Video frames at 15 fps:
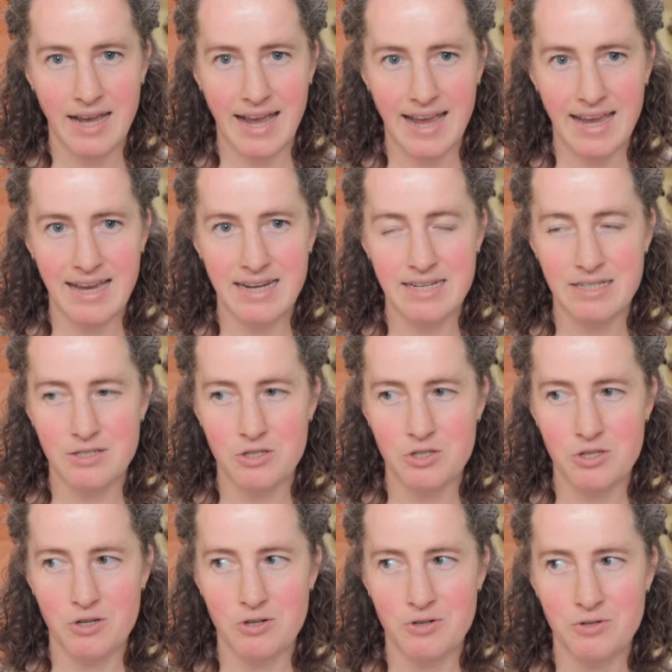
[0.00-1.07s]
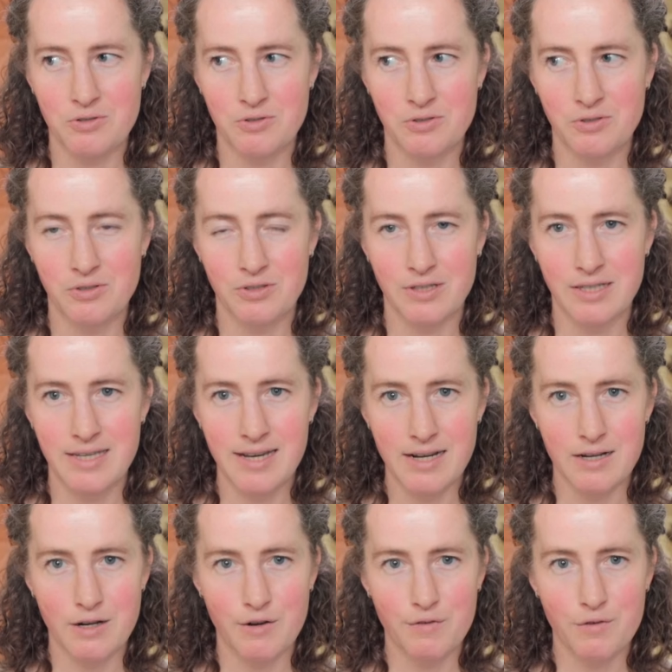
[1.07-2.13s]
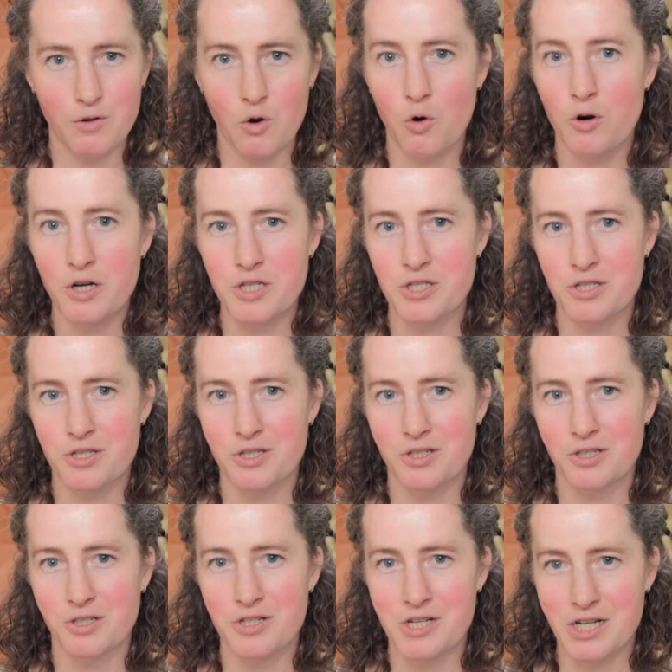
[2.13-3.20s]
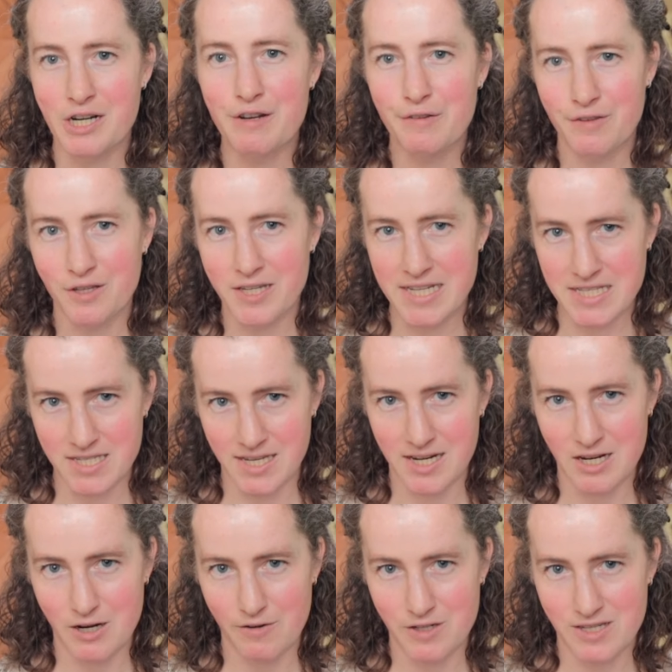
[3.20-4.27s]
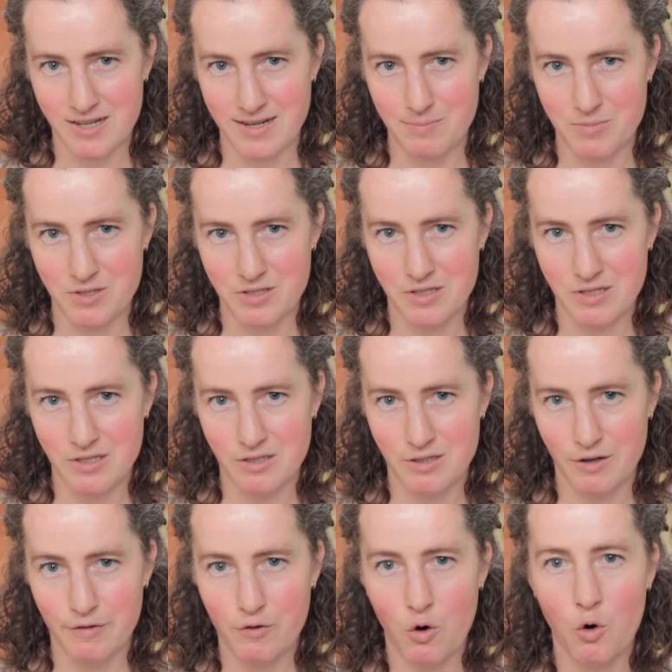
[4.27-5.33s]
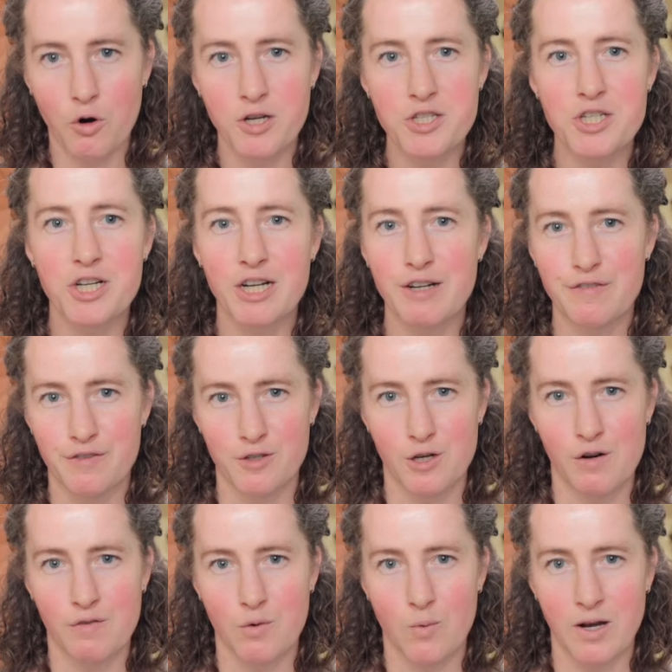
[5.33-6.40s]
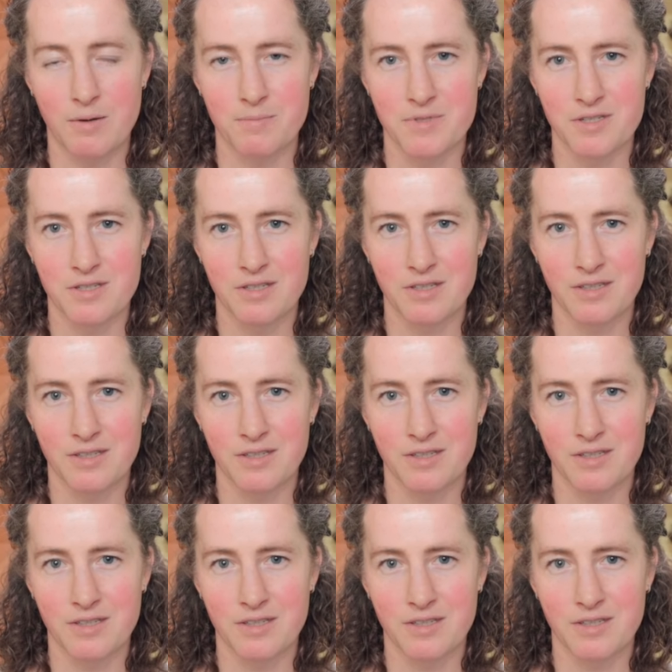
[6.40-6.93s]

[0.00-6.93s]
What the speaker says: And so, yeah, of course, you're going to feel insecure at times. Of course, you're going to feel overwhelmed.